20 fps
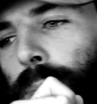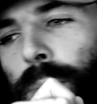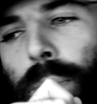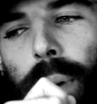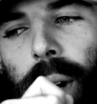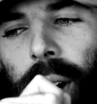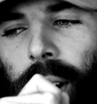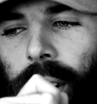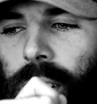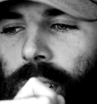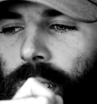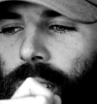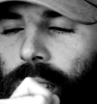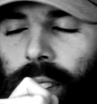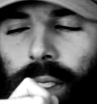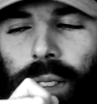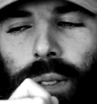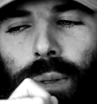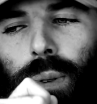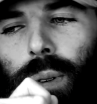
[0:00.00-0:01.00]

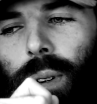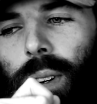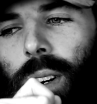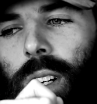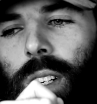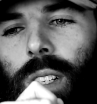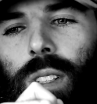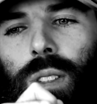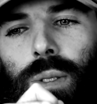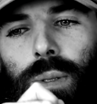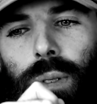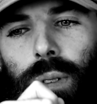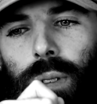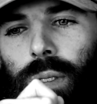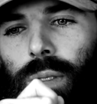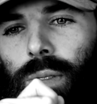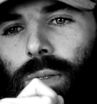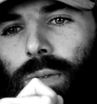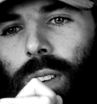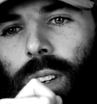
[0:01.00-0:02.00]
barriers or any sort
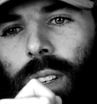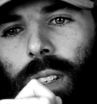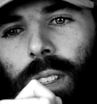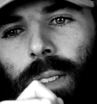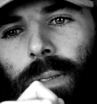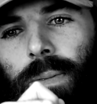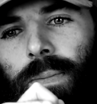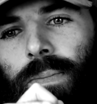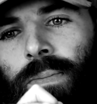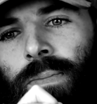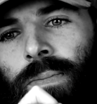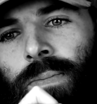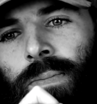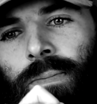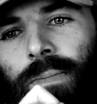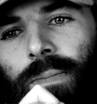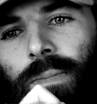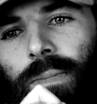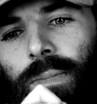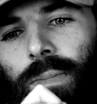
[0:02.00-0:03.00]
of
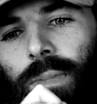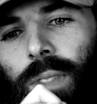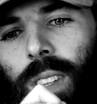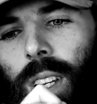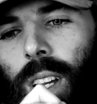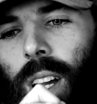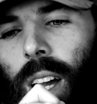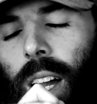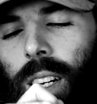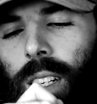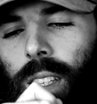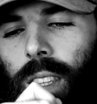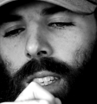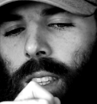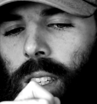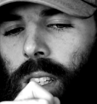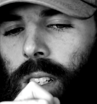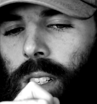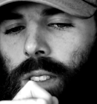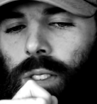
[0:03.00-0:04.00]

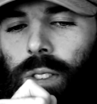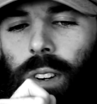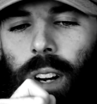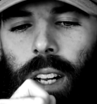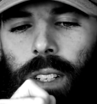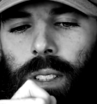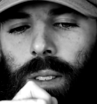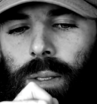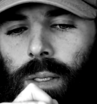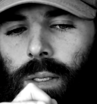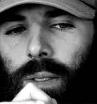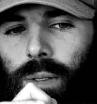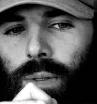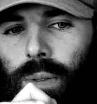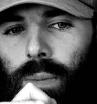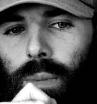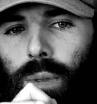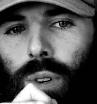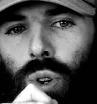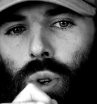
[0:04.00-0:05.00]
anything that detracts
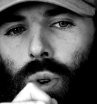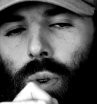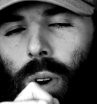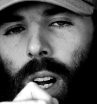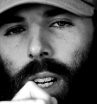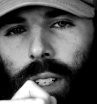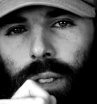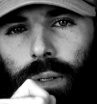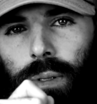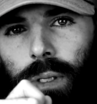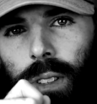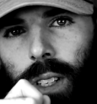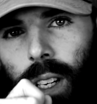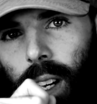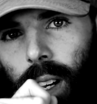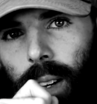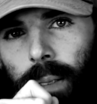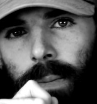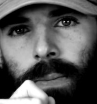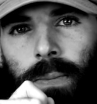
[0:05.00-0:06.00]
from who I truly
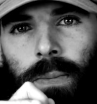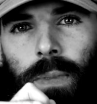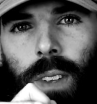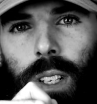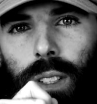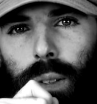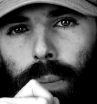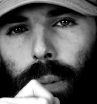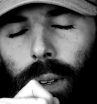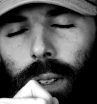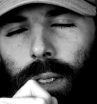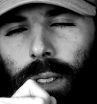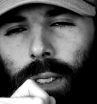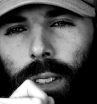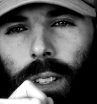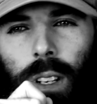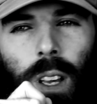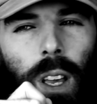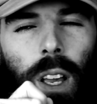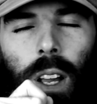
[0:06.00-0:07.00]
am as a
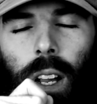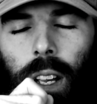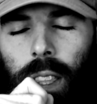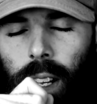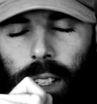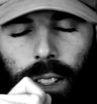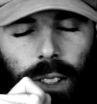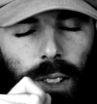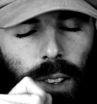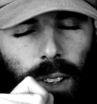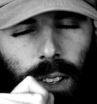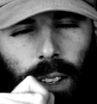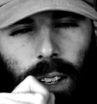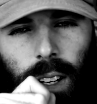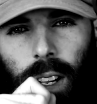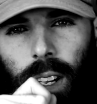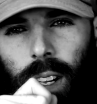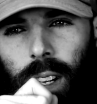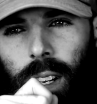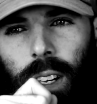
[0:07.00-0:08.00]
person, and that's hard.
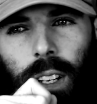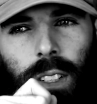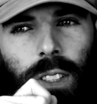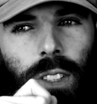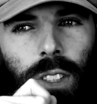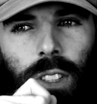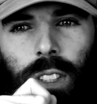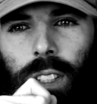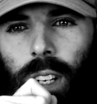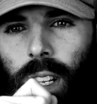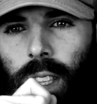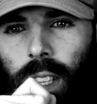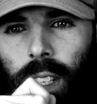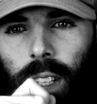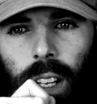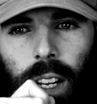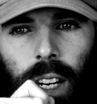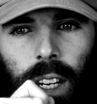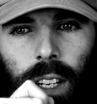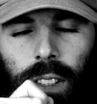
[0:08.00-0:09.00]
It's just shedding the
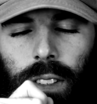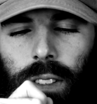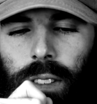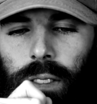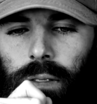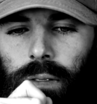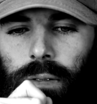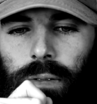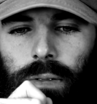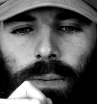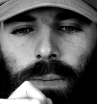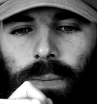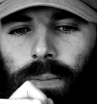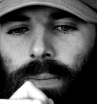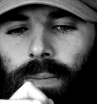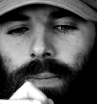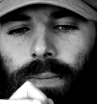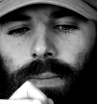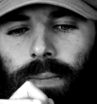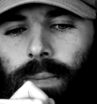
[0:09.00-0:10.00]
layers of,
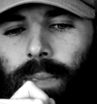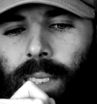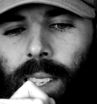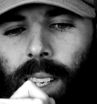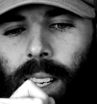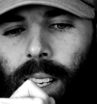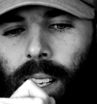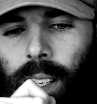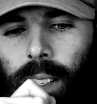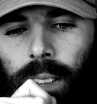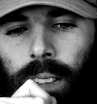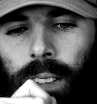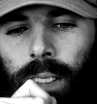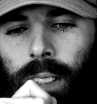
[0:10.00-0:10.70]
uh,